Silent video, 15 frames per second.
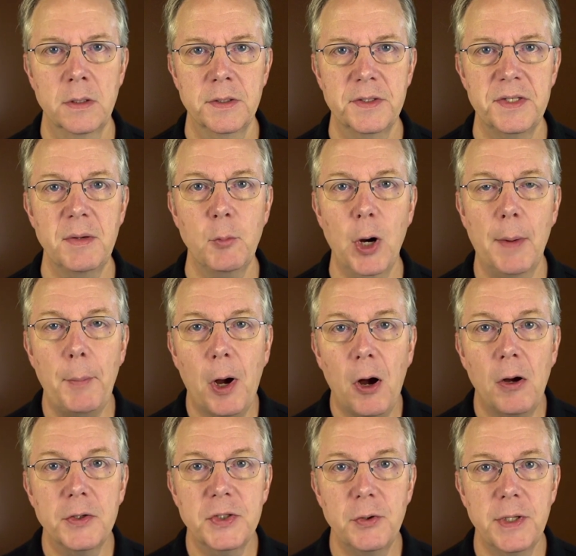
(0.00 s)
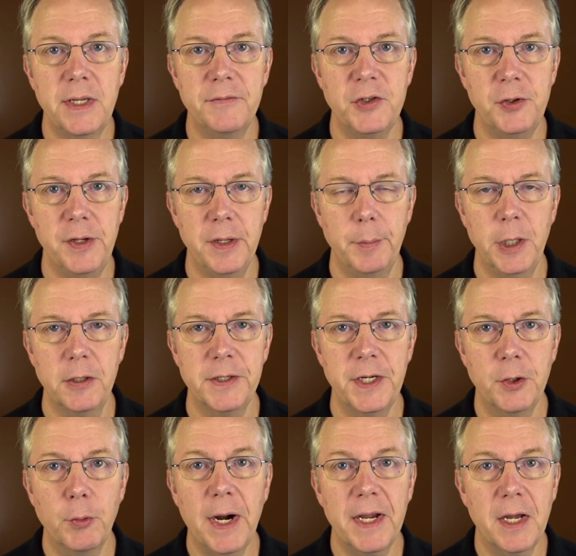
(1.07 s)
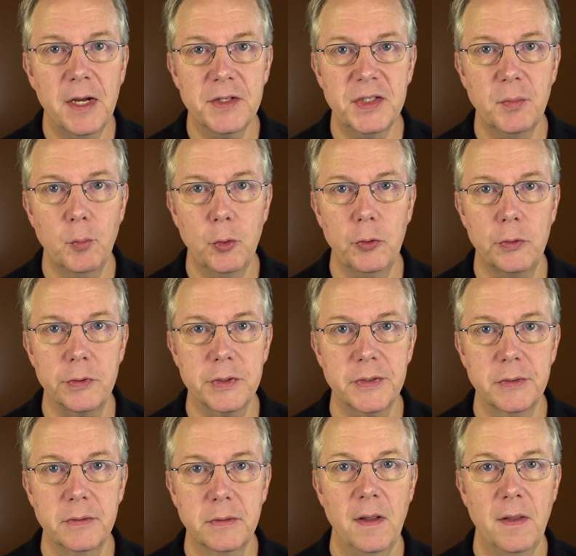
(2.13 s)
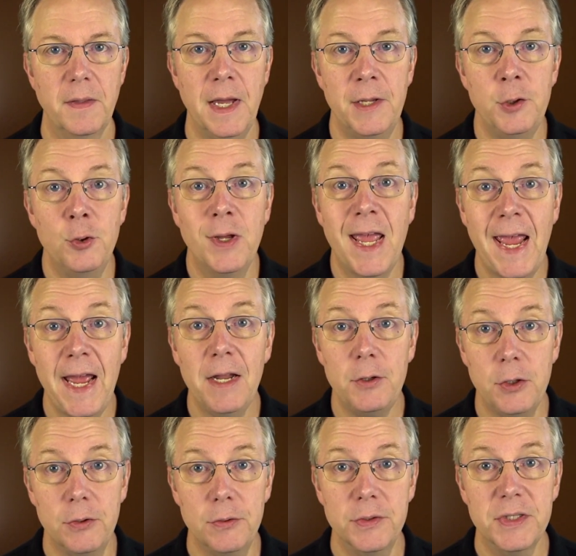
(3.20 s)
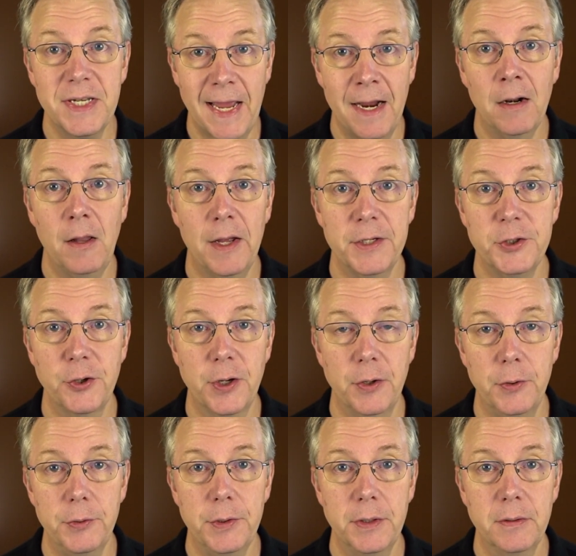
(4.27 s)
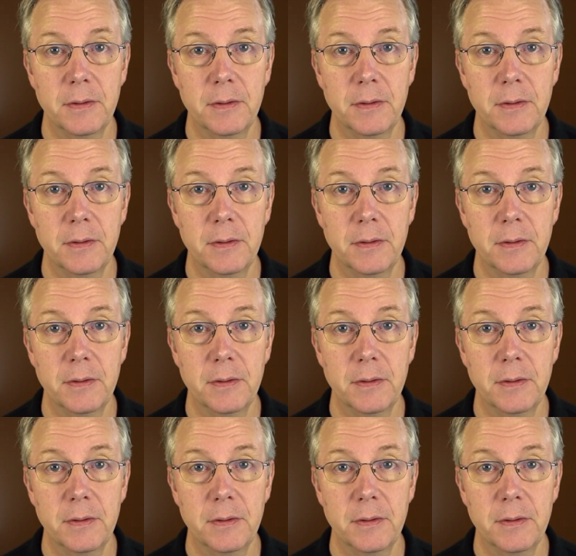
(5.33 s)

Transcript: Semgrep also gives you the ability to write custom rules that you can use to analyze your code.